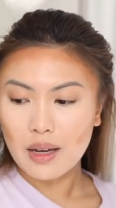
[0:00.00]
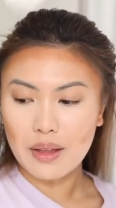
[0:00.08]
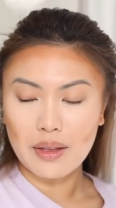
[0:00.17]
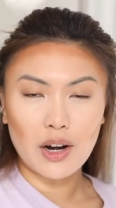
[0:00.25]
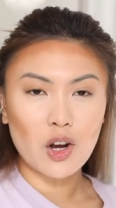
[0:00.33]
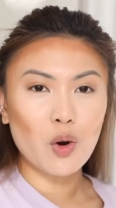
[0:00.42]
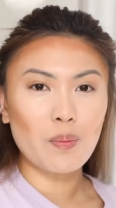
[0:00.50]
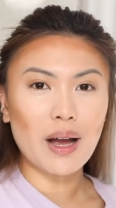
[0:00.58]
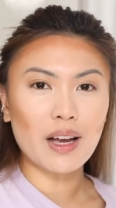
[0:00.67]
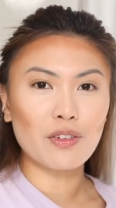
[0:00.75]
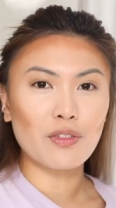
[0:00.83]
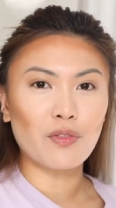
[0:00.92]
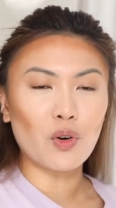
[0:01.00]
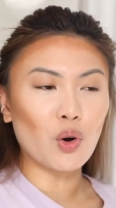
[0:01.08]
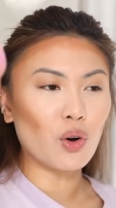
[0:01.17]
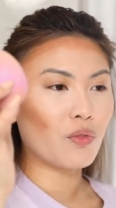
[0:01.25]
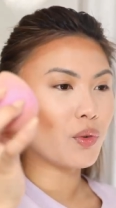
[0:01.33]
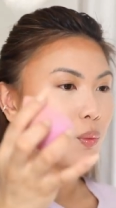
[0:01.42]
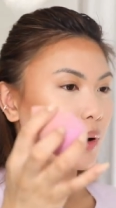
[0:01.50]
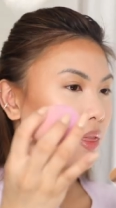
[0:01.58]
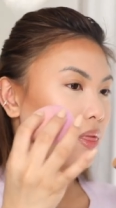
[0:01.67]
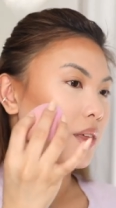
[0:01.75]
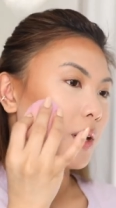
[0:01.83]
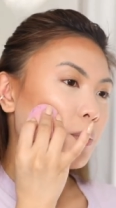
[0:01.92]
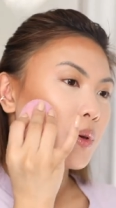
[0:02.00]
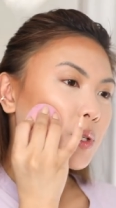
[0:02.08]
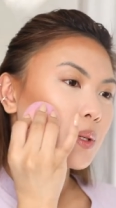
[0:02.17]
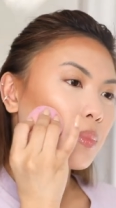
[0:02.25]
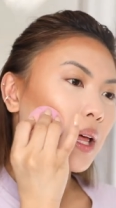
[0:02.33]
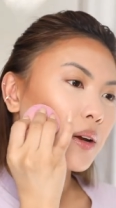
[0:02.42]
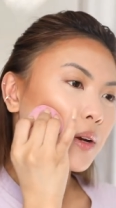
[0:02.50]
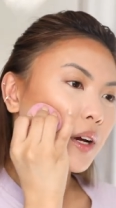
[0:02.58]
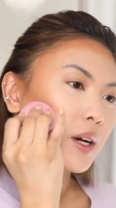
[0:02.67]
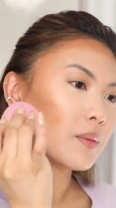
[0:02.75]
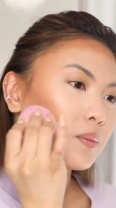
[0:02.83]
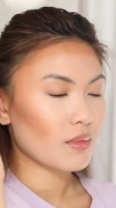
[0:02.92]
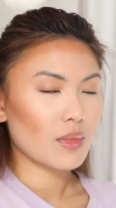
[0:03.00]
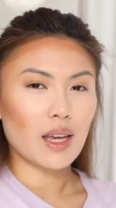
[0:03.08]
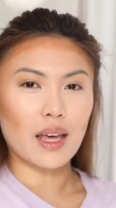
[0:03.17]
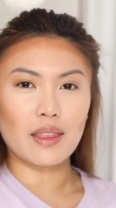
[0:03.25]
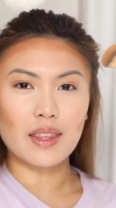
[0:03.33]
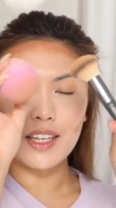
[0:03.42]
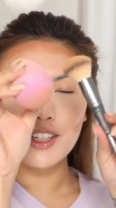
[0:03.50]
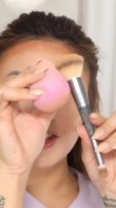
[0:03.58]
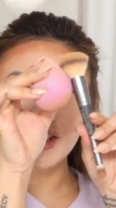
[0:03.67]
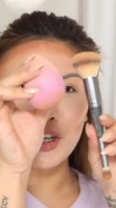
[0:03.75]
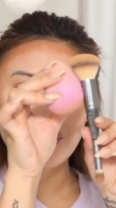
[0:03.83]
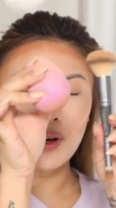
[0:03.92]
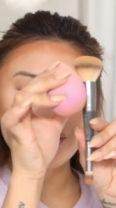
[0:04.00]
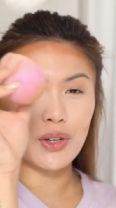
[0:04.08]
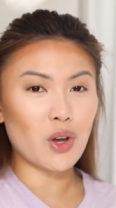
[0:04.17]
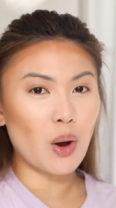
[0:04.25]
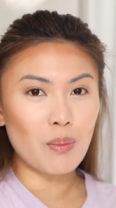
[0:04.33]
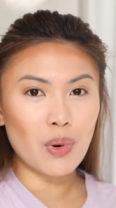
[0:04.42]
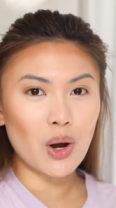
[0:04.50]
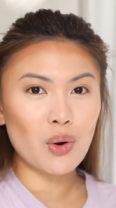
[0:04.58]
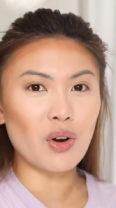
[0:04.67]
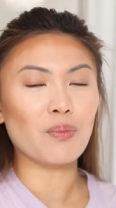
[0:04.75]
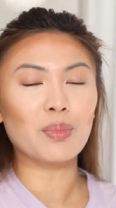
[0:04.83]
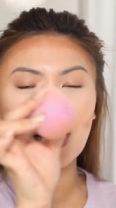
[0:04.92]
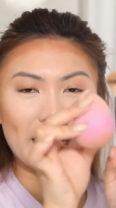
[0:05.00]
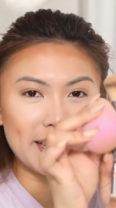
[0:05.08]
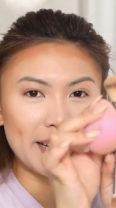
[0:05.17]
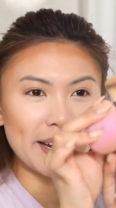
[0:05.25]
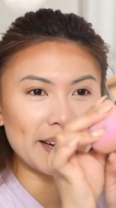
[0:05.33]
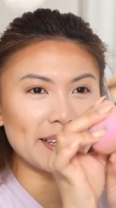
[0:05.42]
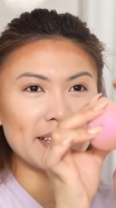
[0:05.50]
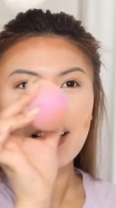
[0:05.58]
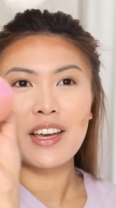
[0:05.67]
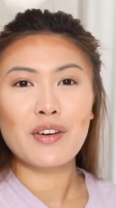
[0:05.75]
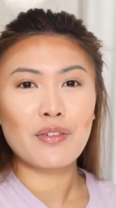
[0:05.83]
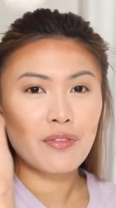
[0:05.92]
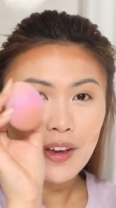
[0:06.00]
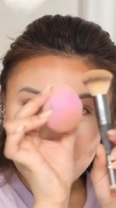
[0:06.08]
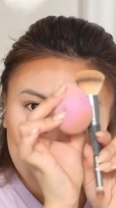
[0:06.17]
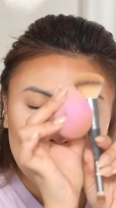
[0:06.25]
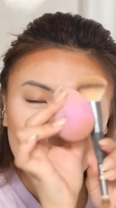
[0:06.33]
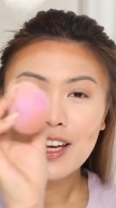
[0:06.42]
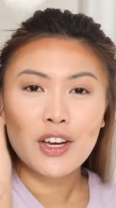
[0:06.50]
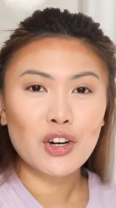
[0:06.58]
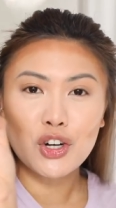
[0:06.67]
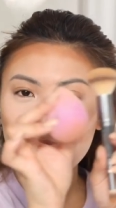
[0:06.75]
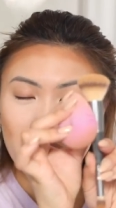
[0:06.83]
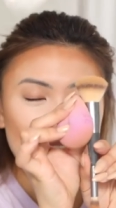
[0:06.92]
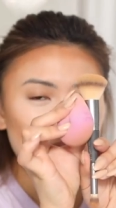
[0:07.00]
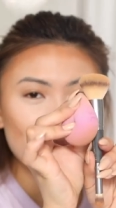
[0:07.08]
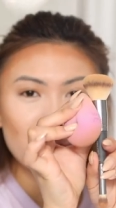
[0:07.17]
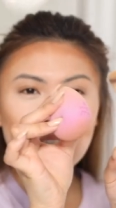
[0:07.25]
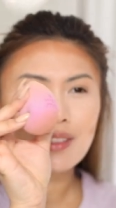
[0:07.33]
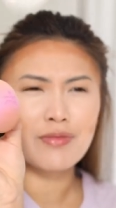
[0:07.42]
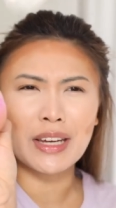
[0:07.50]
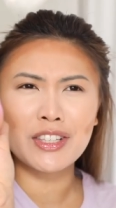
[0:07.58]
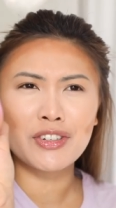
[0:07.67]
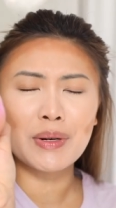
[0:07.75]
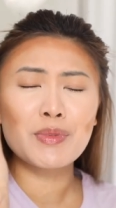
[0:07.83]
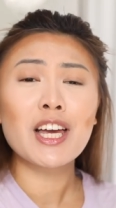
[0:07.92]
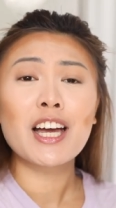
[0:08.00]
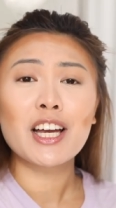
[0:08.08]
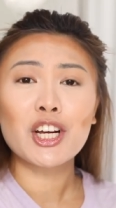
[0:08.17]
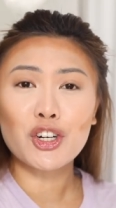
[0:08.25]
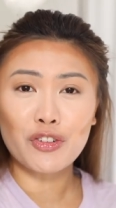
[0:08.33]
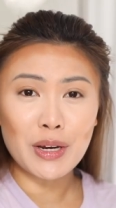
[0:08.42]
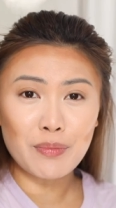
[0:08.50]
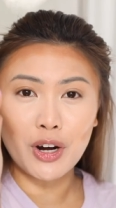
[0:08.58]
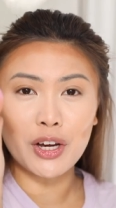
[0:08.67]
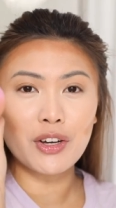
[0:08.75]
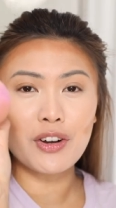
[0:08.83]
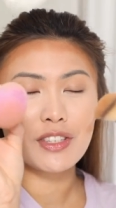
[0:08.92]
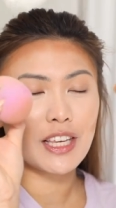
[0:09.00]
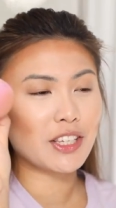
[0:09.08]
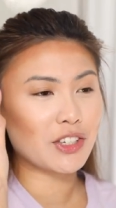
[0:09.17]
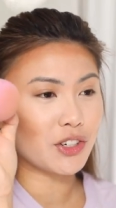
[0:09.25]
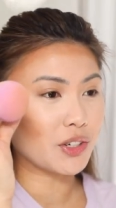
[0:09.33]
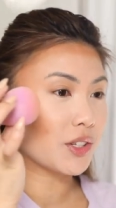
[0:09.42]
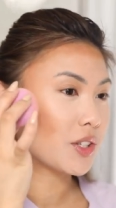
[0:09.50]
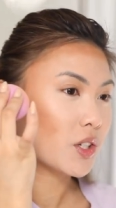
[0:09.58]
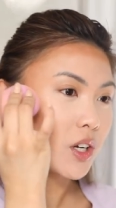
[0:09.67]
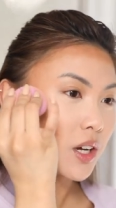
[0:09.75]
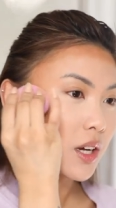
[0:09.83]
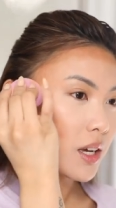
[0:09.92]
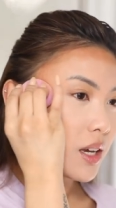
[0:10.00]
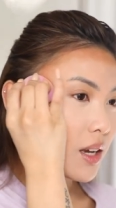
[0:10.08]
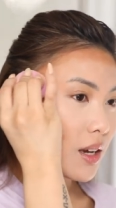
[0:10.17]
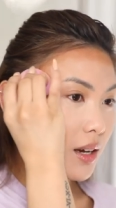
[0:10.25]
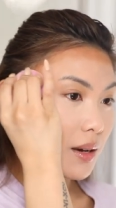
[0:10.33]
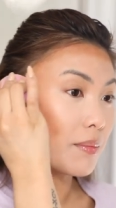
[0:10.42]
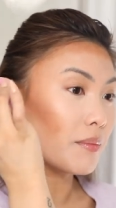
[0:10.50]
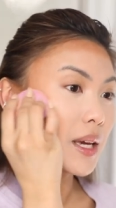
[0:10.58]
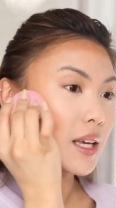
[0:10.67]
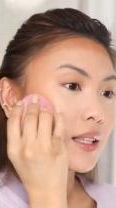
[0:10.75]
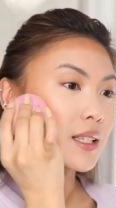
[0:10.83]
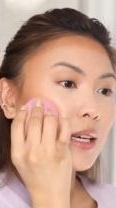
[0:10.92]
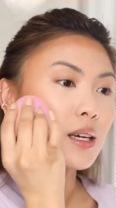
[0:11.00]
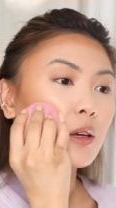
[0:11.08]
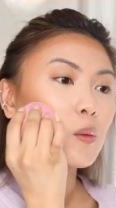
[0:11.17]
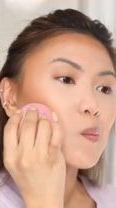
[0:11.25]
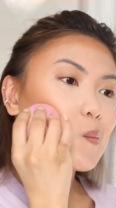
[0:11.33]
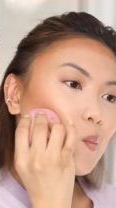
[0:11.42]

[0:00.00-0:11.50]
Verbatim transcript: And then I go back and forth with the Beauty Blender. And these two as a combo of blending, face creams, cream products is just amazing.